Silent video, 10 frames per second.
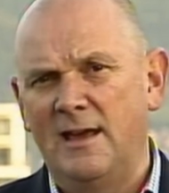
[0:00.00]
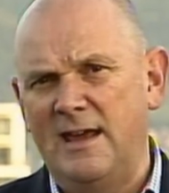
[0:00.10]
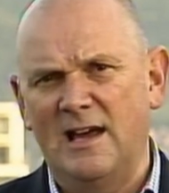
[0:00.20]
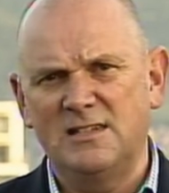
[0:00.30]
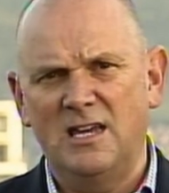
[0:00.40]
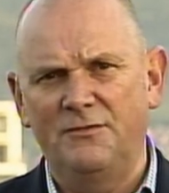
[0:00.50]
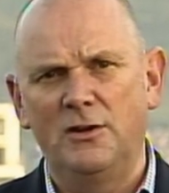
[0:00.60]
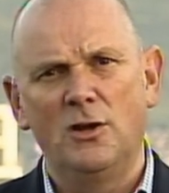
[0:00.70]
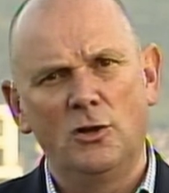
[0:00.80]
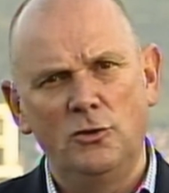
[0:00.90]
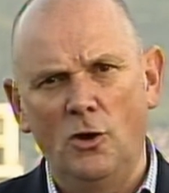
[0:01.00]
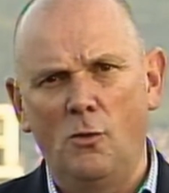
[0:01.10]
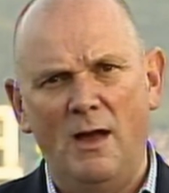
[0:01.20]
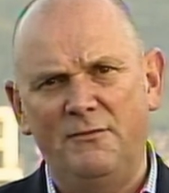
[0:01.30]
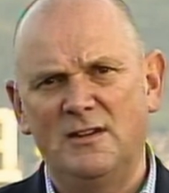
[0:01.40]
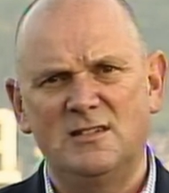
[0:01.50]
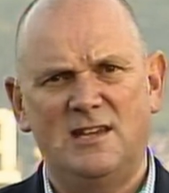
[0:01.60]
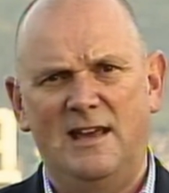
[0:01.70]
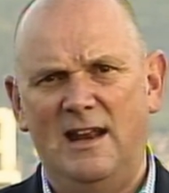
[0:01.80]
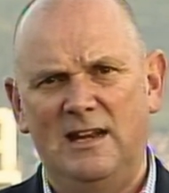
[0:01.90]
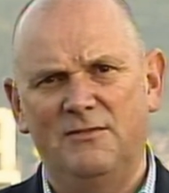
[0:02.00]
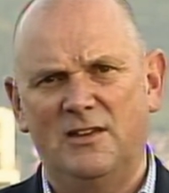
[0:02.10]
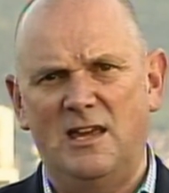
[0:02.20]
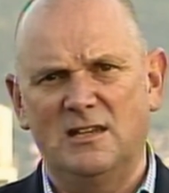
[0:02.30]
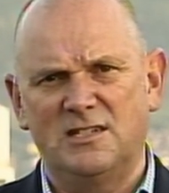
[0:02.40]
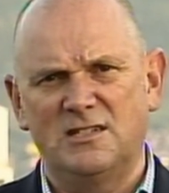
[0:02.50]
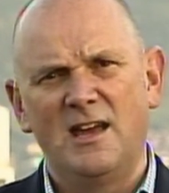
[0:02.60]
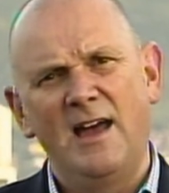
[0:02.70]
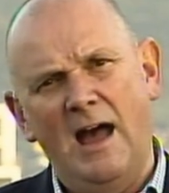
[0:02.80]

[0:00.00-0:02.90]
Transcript: He has given no evidence in any of the cases.